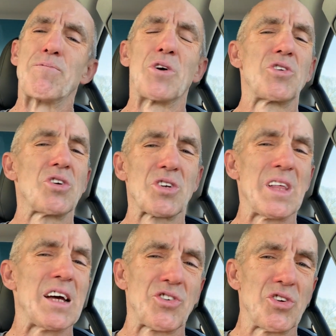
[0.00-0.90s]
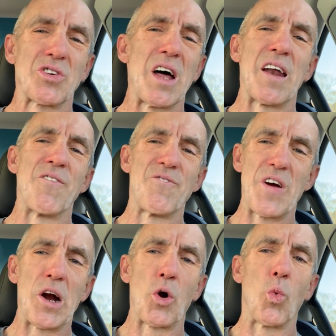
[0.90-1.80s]
So that's just not a
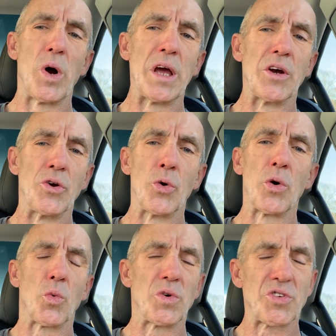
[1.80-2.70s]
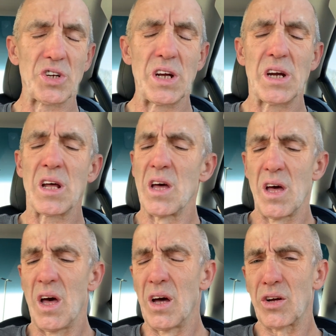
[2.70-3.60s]
fair way to do it. We've seen
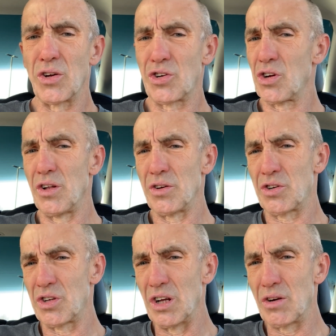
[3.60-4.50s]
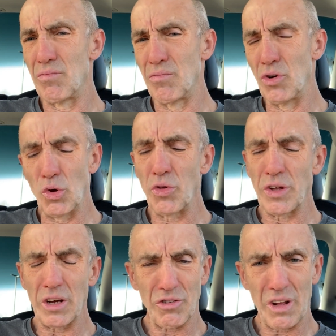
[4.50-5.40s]
consultants that do
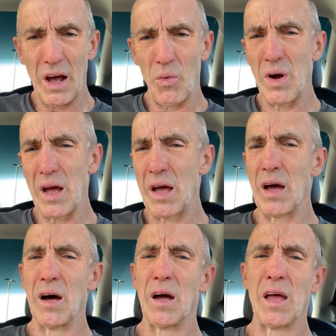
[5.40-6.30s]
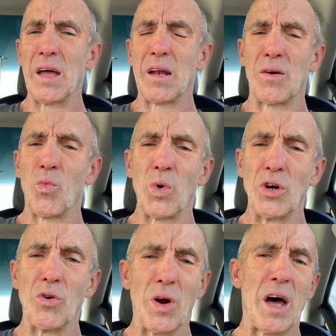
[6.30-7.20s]
things that way, and we
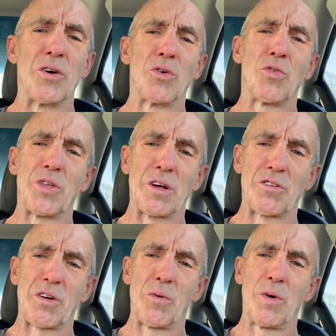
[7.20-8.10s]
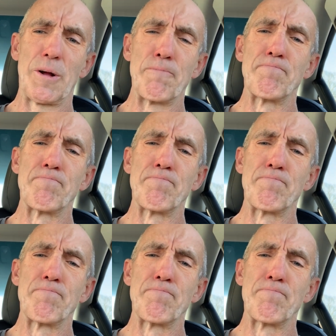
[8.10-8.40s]
do not do things that way.